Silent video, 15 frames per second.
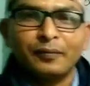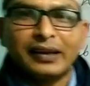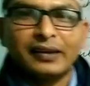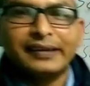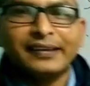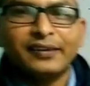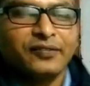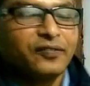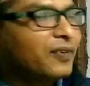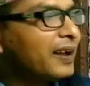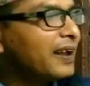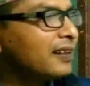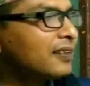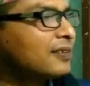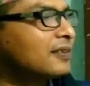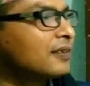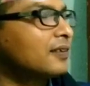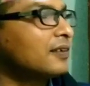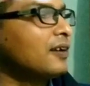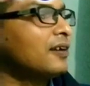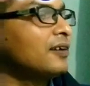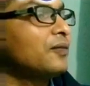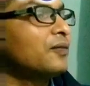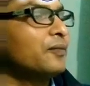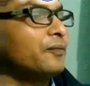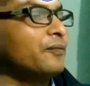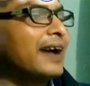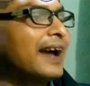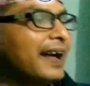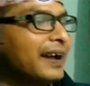my dear friends,
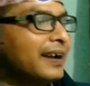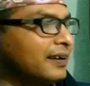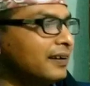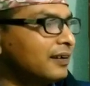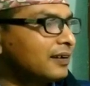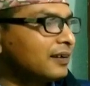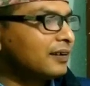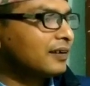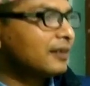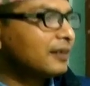not bad.